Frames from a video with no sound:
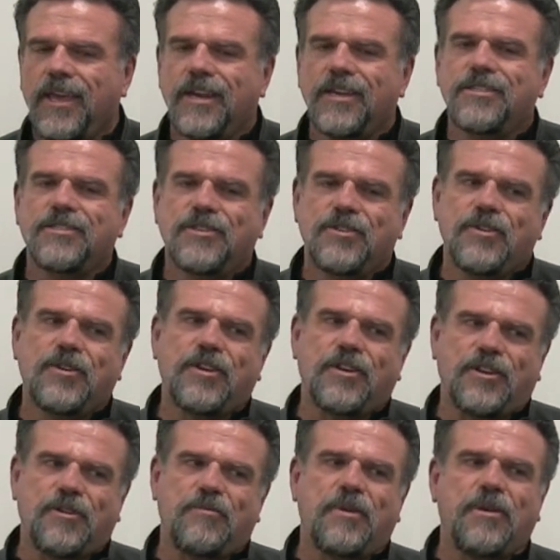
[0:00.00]
in his
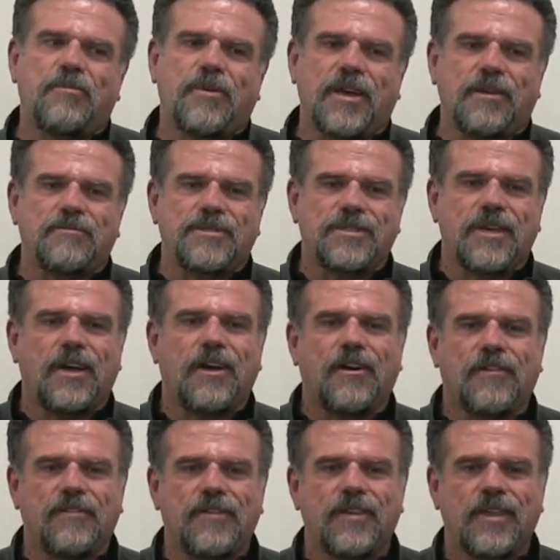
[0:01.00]
studio to be by
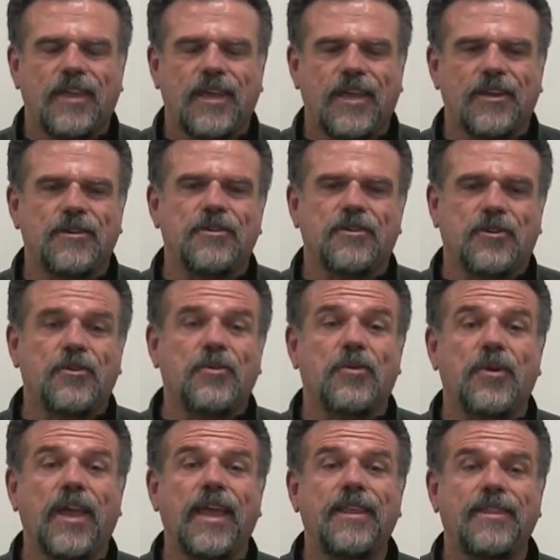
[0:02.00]
himself and
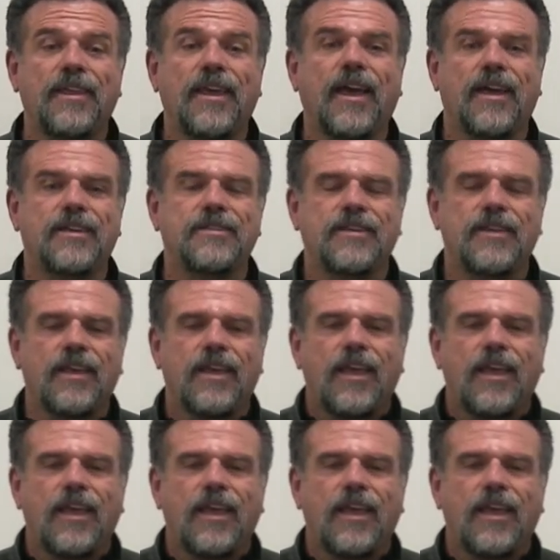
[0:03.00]
create that.